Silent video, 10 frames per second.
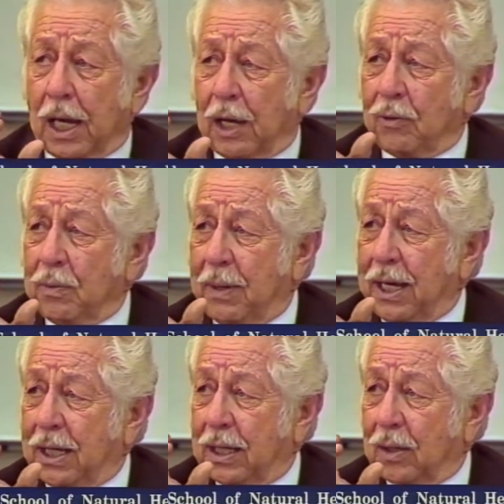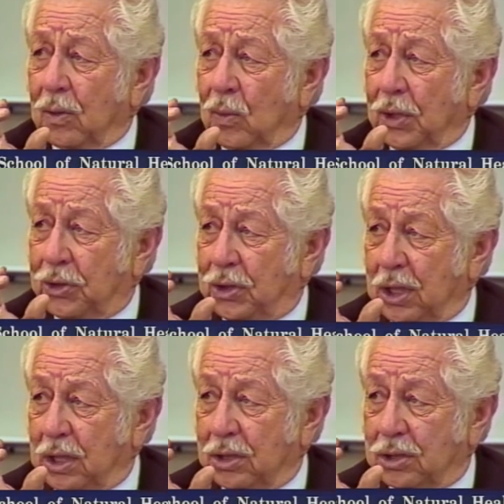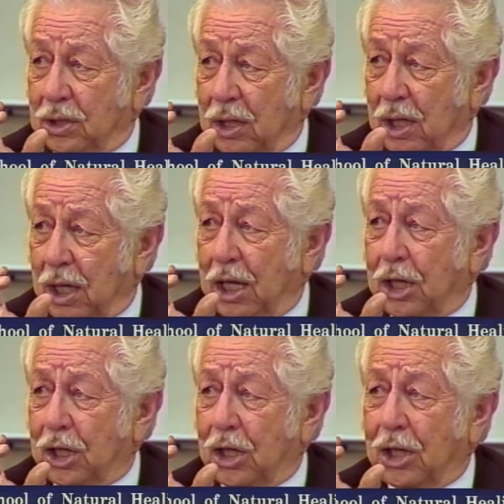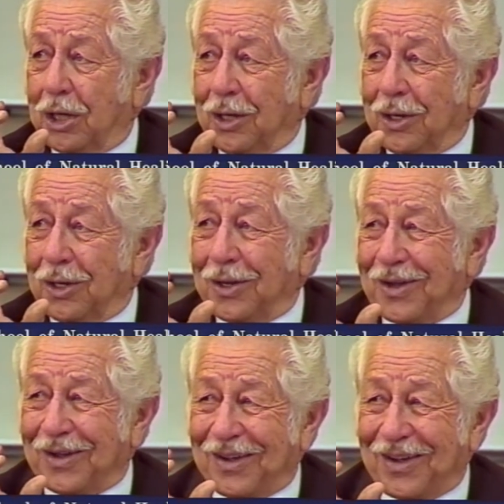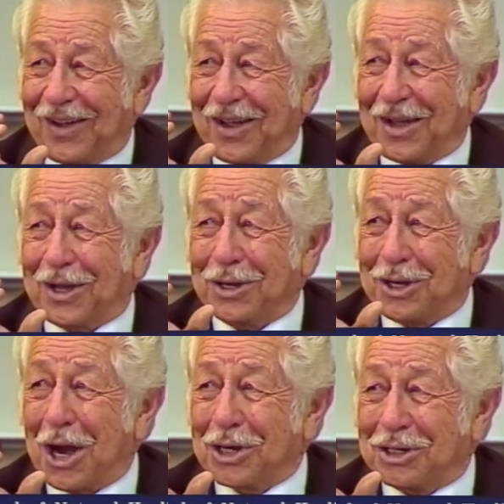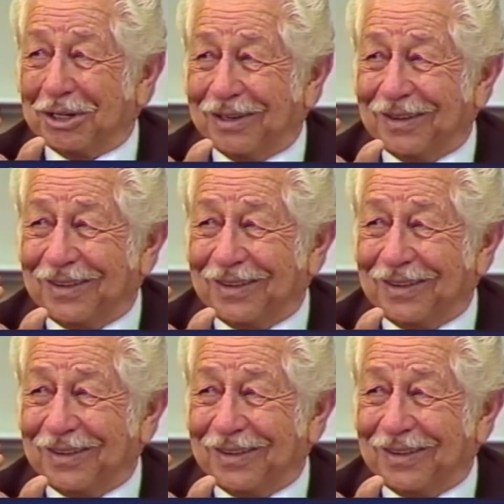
And we make with these a concoction.